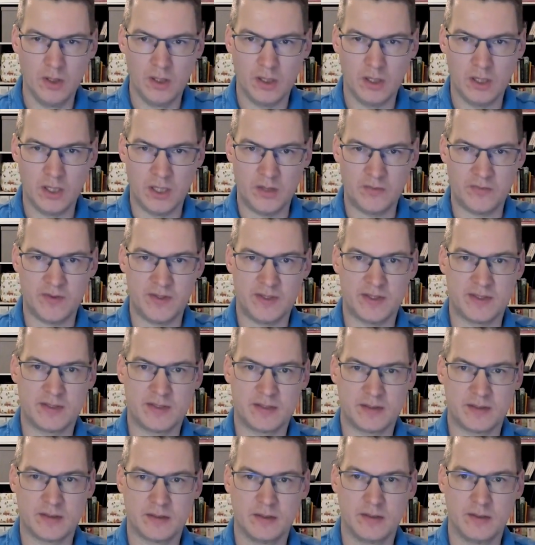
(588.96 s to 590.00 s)
If
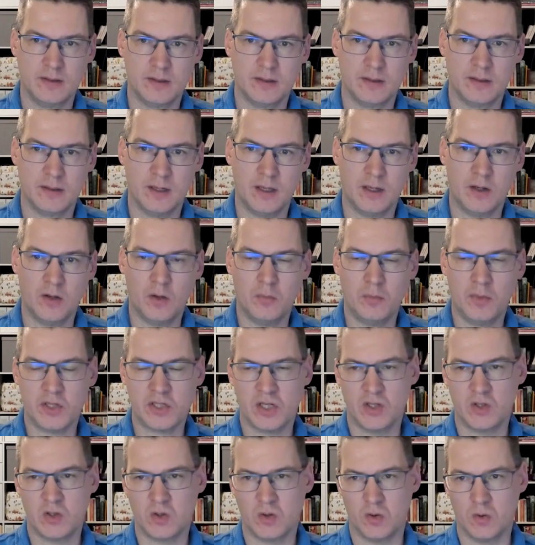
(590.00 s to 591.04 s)
it's a
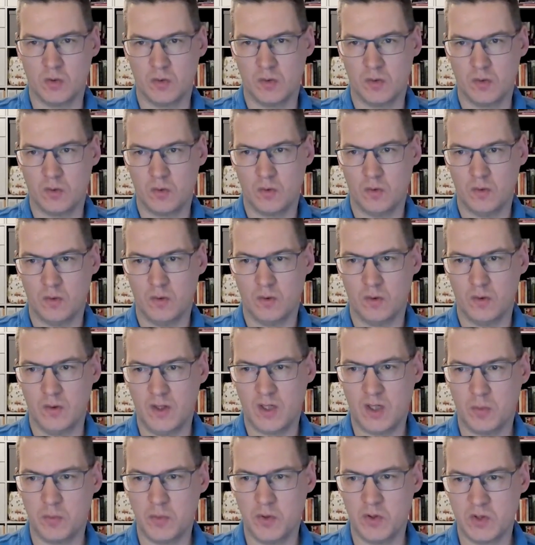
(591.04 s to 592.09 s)
non-Magento
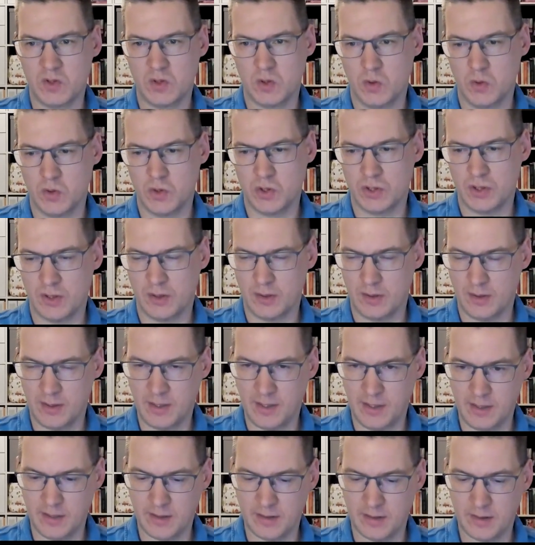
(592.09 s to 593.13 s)
e-commerce solution
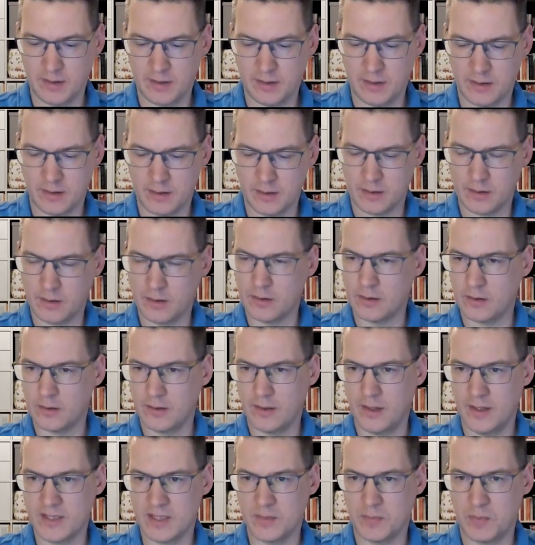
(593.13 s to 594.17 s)
like
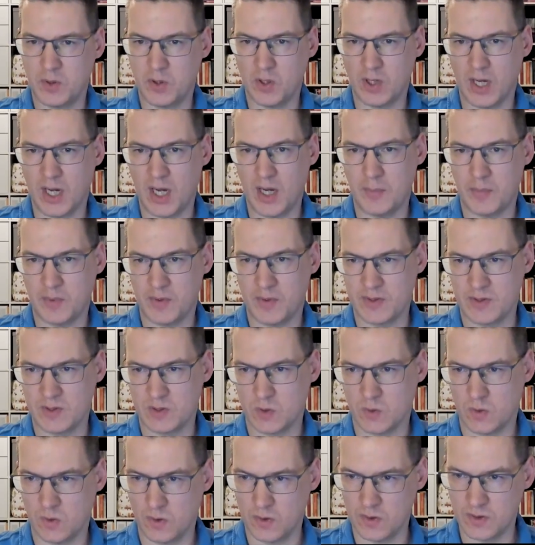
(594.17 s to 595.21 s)
SAP Hybris
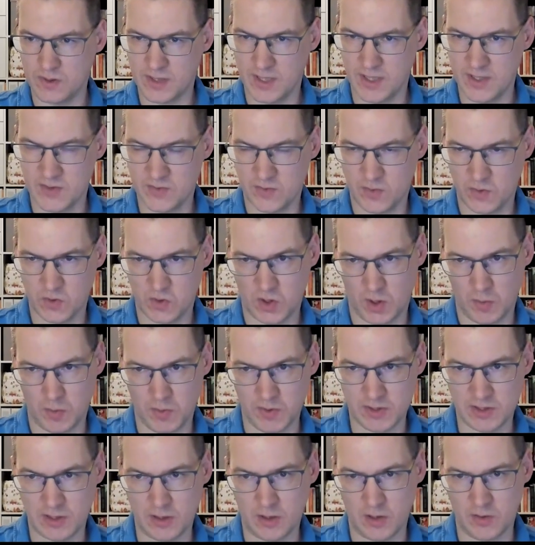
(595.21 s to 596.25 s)
or Salesforce
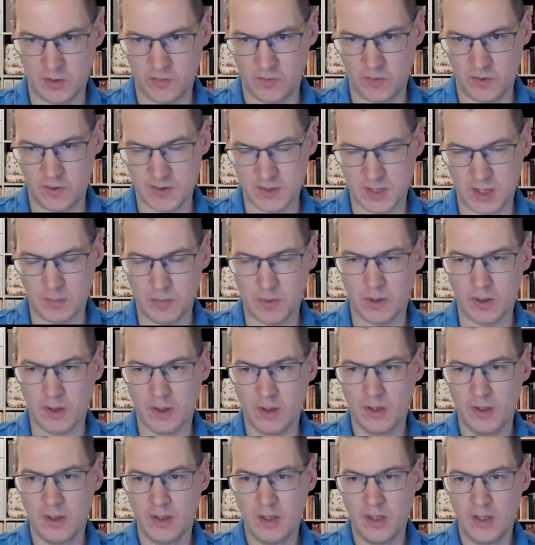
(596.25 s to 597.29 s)
Commerce Cloud, for example,
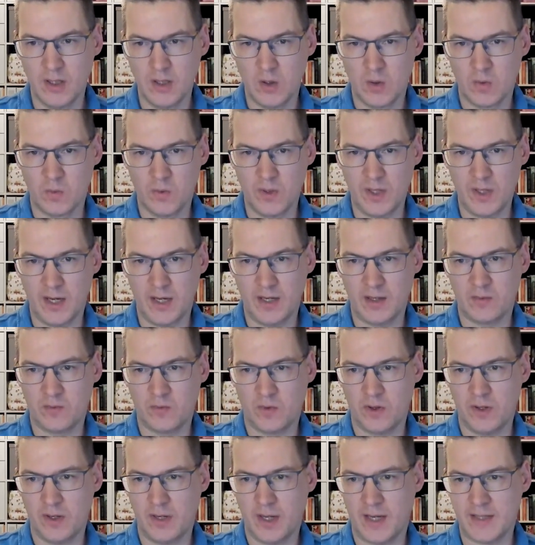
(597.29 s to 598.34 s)
we add
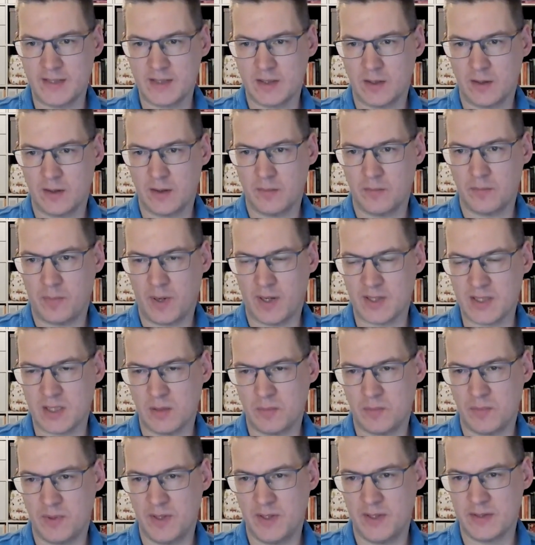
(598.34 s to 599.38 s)
one extra puzzle
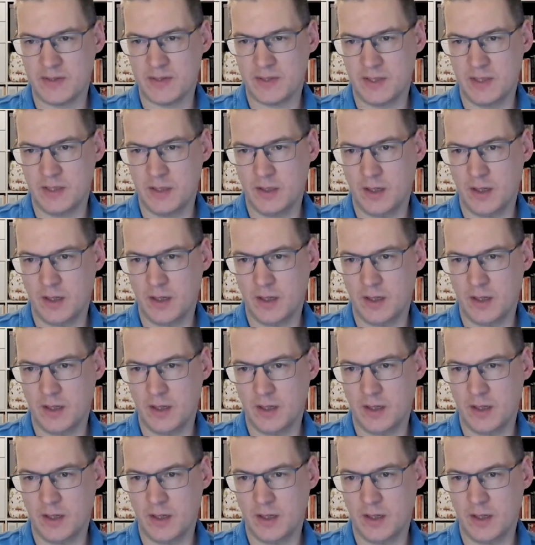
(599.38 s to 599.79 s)
piece here,